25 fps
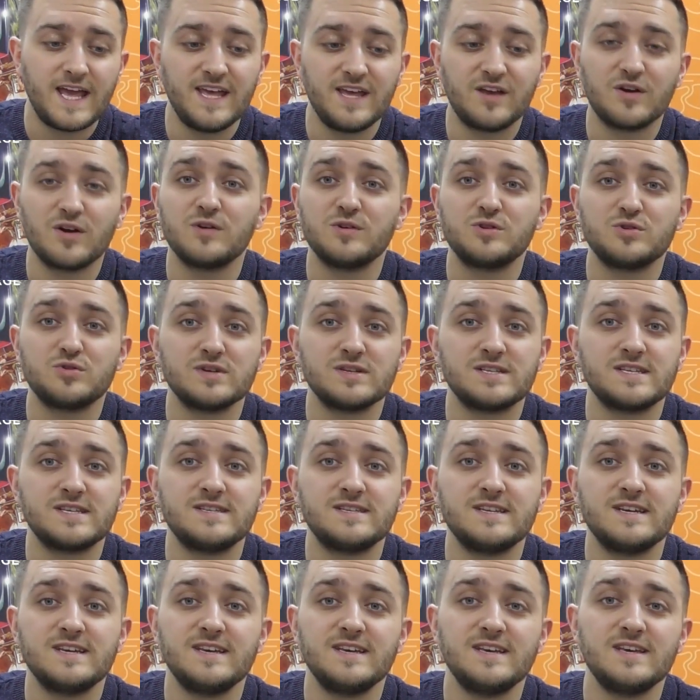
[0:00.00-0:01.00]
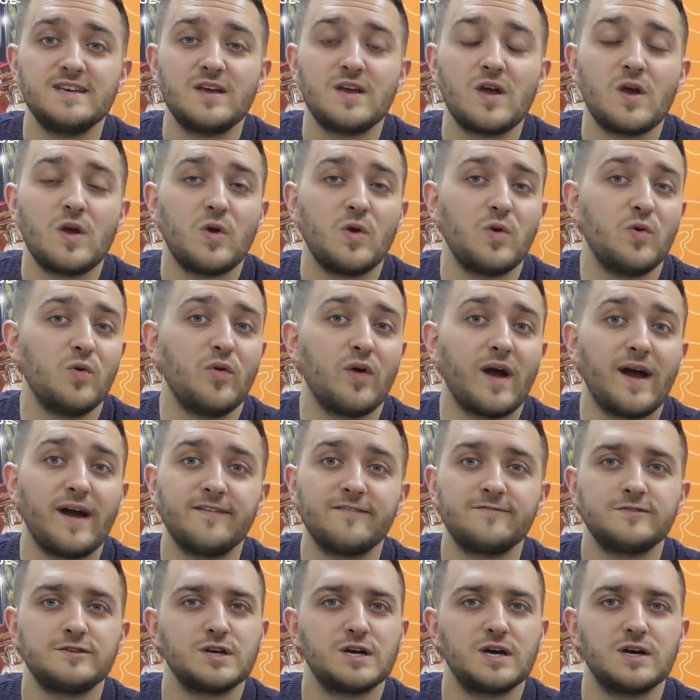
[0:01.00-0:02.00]
Ecotricity, who
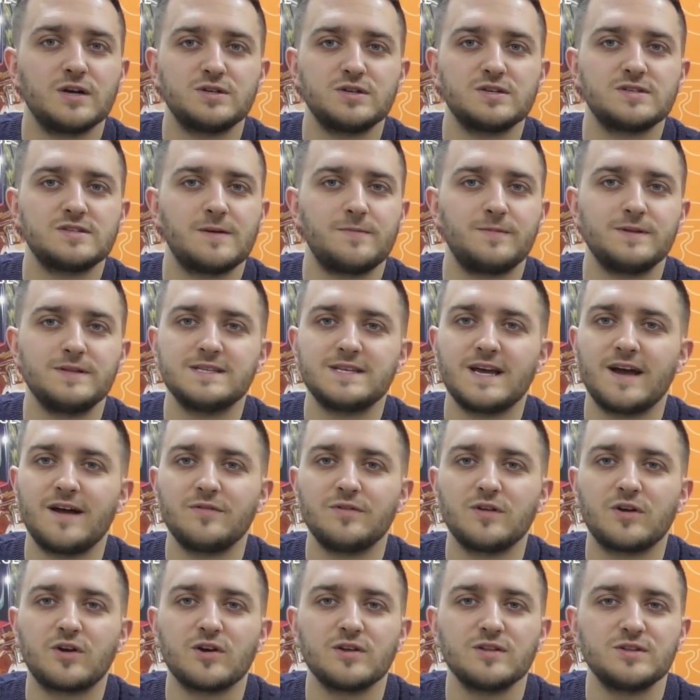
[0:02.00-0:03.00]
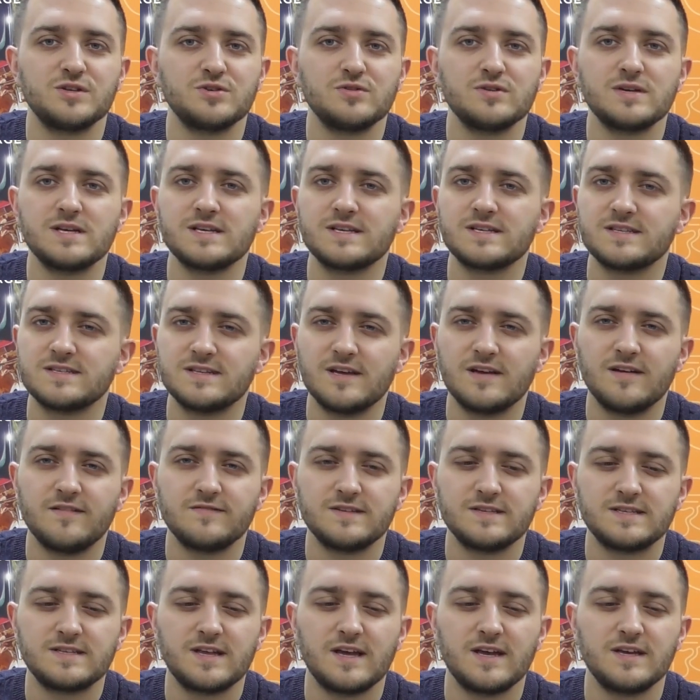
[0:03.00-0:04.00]
have chargers up and down the country at
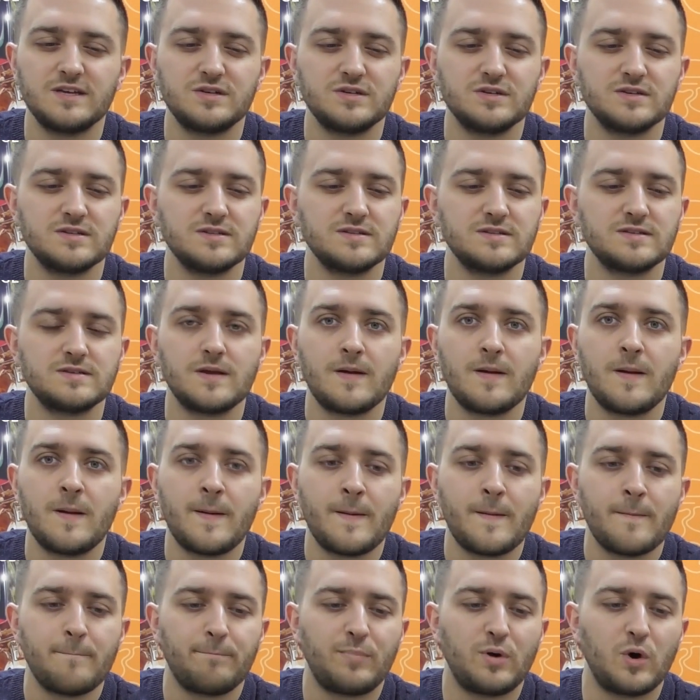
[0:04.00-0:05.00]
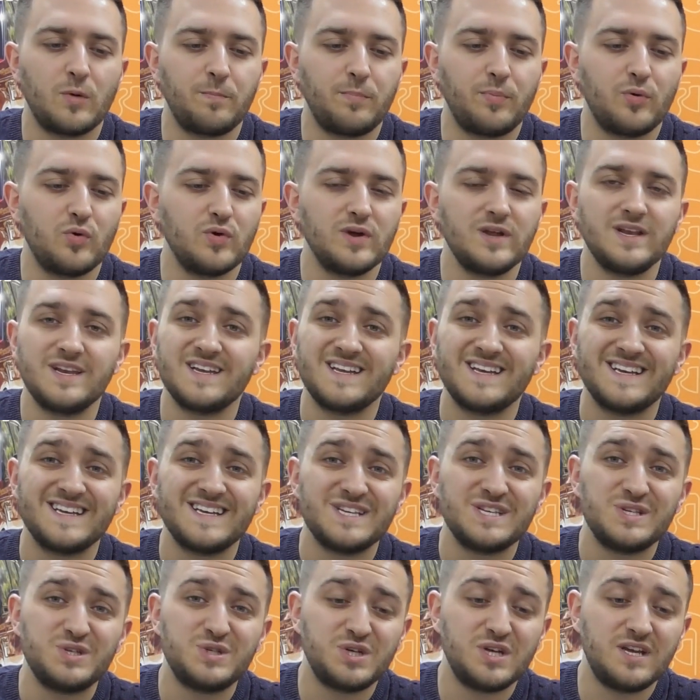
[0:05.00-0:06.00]
service stations, Podpoint,
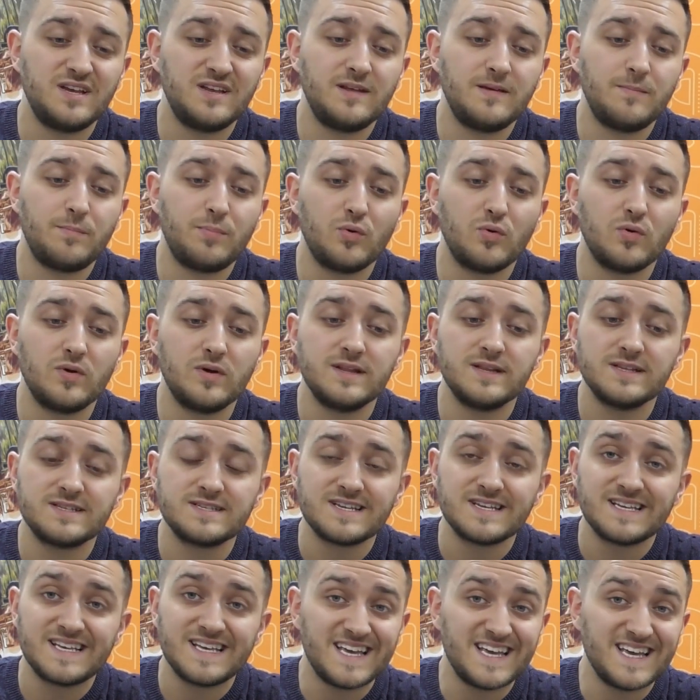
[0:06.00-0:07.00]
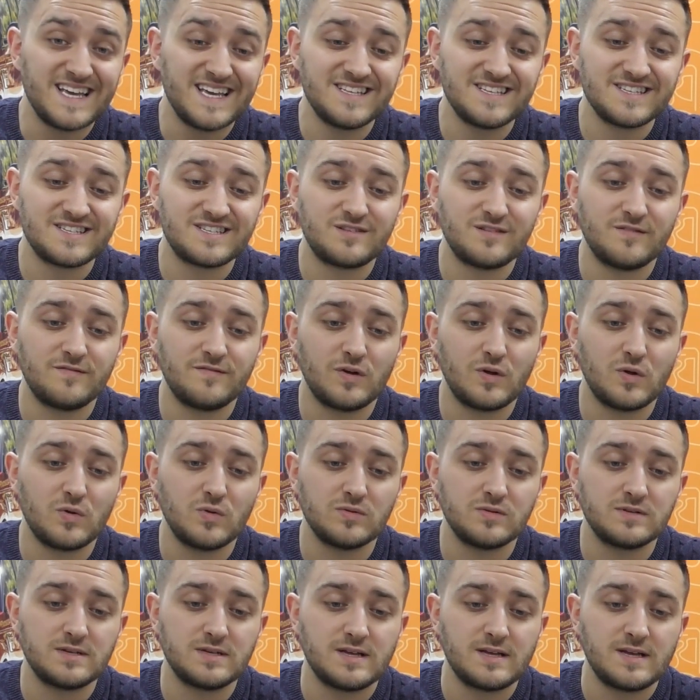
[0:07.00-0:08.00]
GeniePoint,
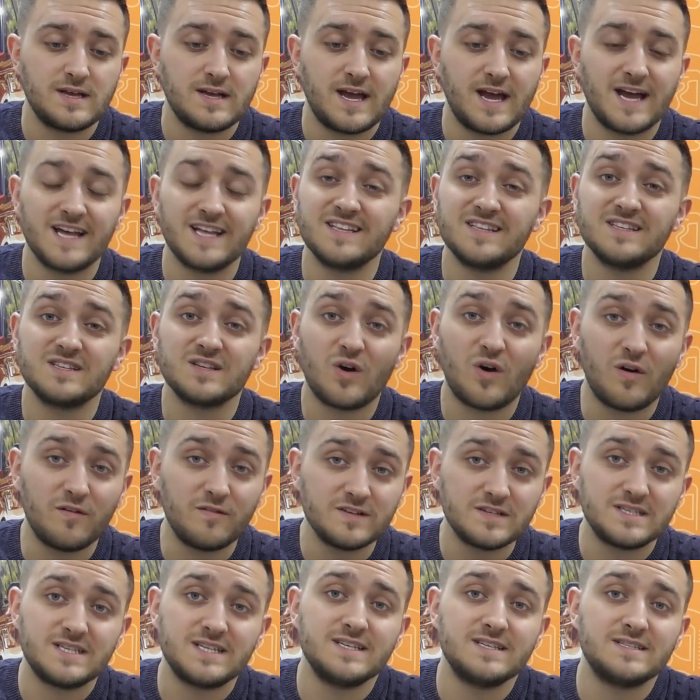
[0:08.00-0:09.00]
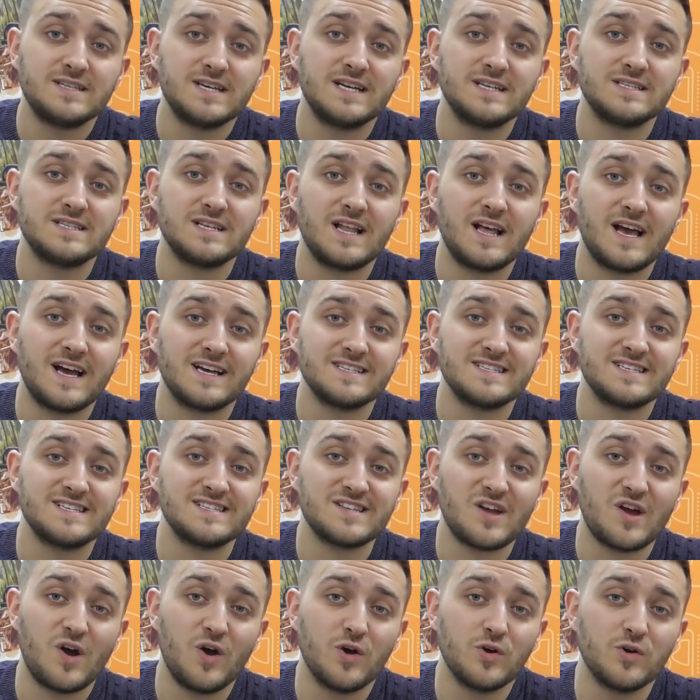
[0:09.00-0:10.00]
InstaVolt, and obviously Tesla has
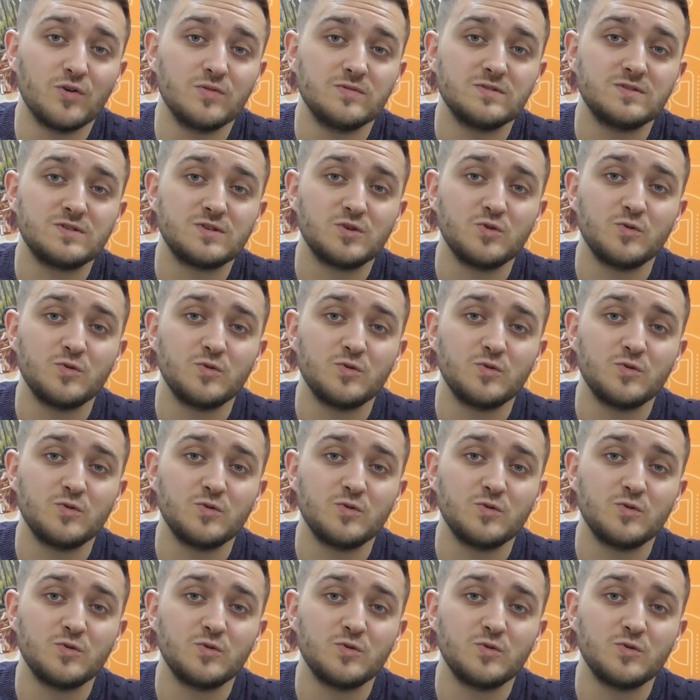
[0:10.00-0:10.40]
its own